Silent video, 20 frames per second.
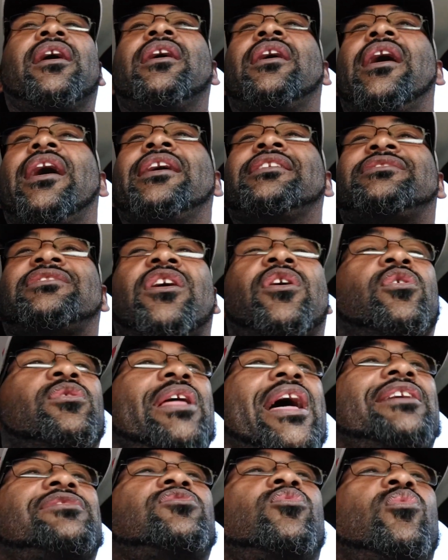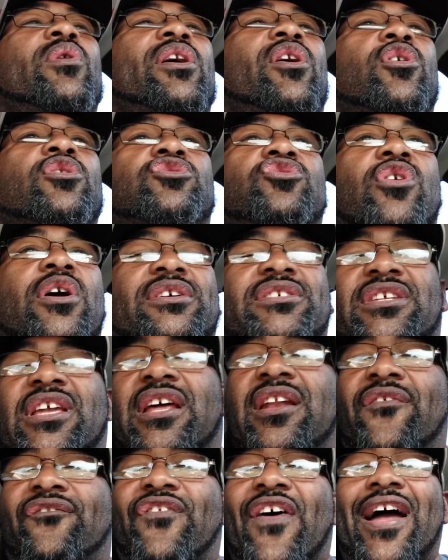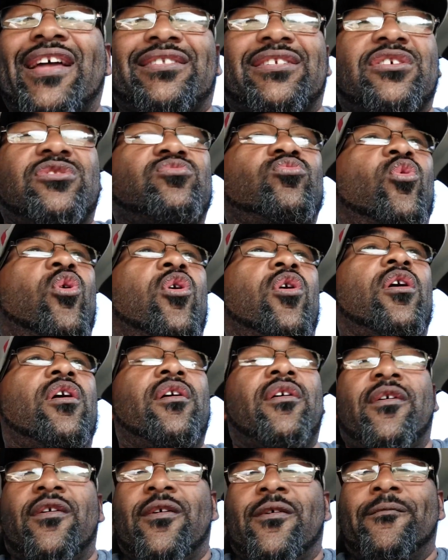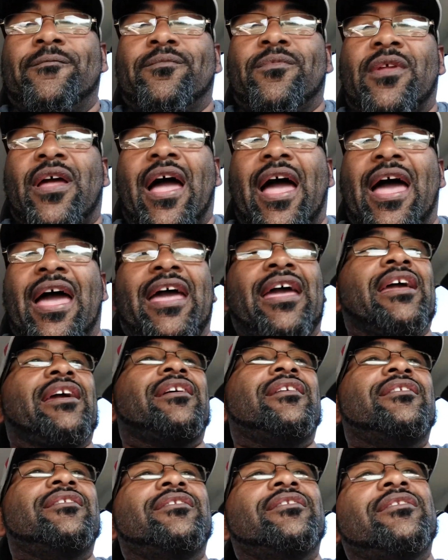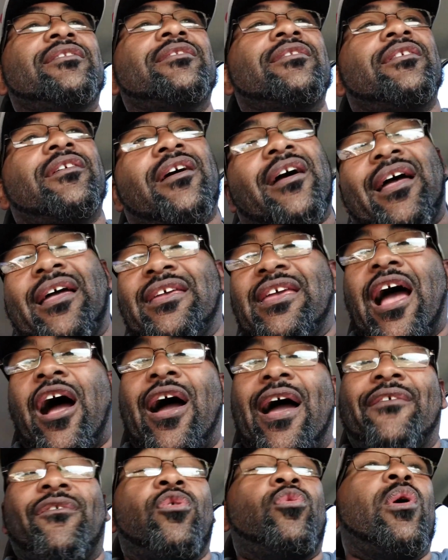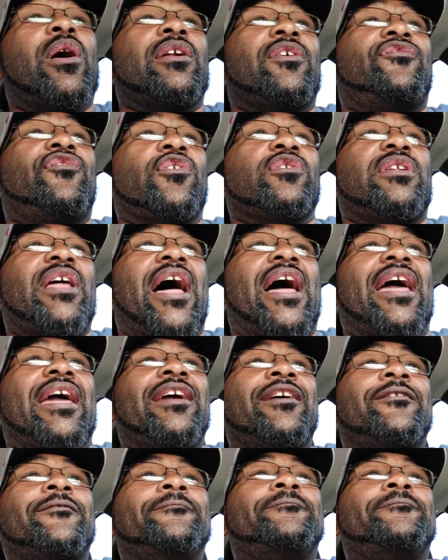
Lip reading: And so that's what we're going to trust in to fight this war. Hey, y'all have a wonderful day.